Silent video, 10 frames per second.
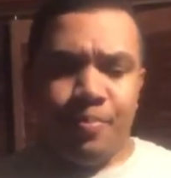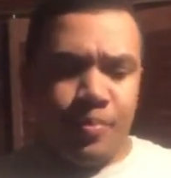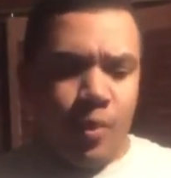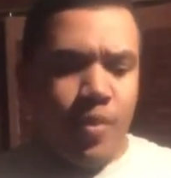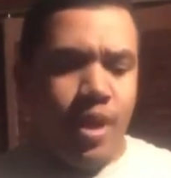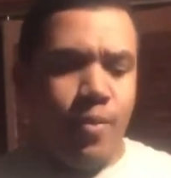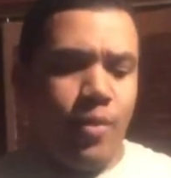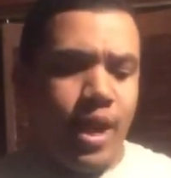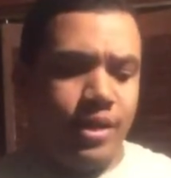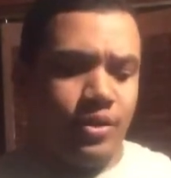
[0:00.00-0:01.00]

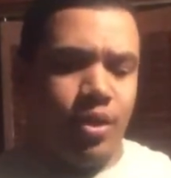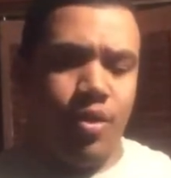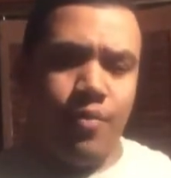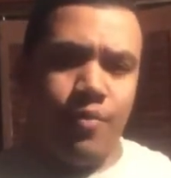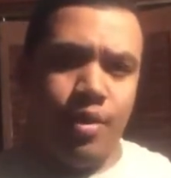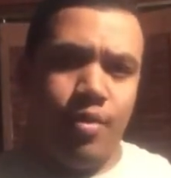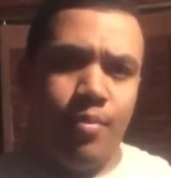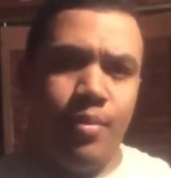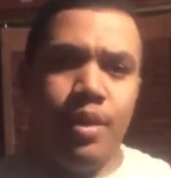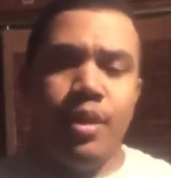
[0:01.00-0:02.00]
when I saw the
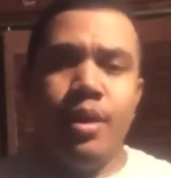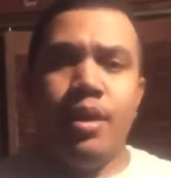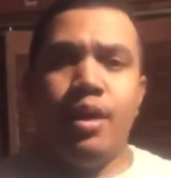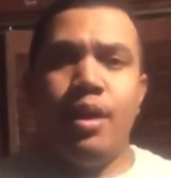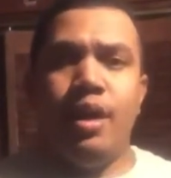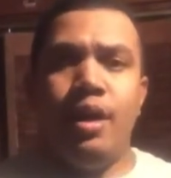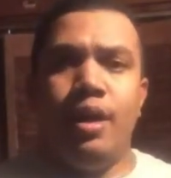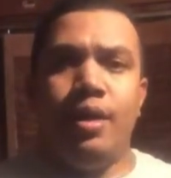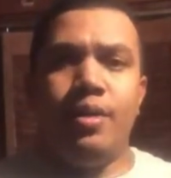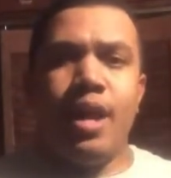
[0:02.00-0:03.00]
film,
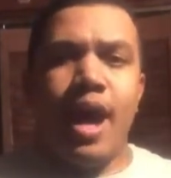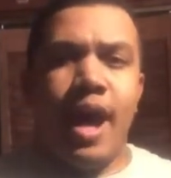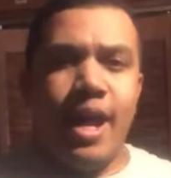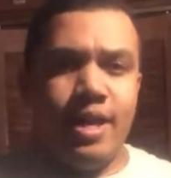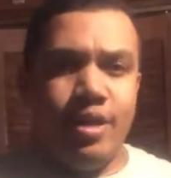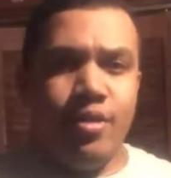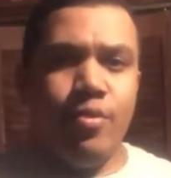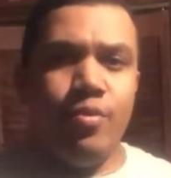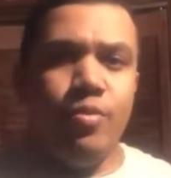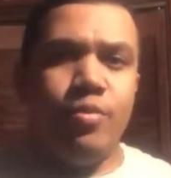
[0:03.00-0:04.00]
I
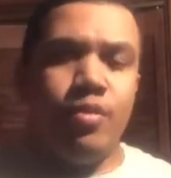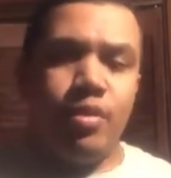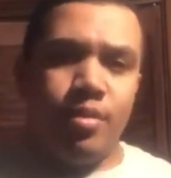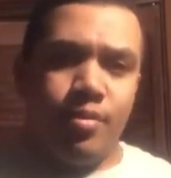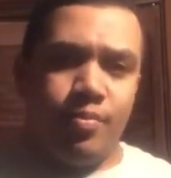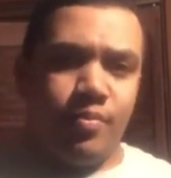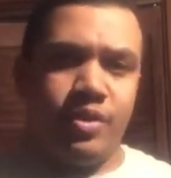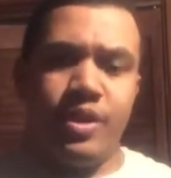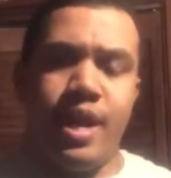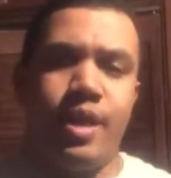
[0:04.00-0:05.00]
knew,
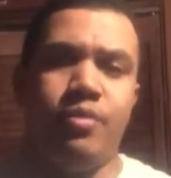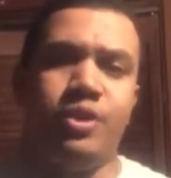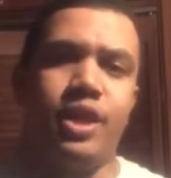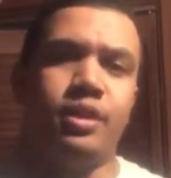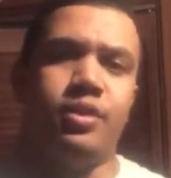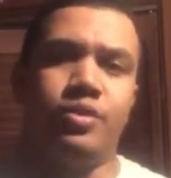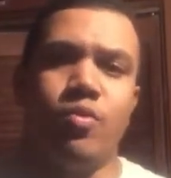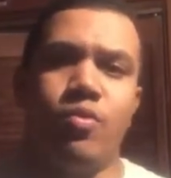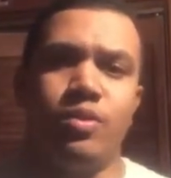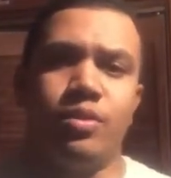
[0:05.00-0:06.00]
because I don't check the
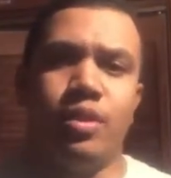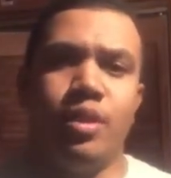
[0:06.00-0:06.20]
scores,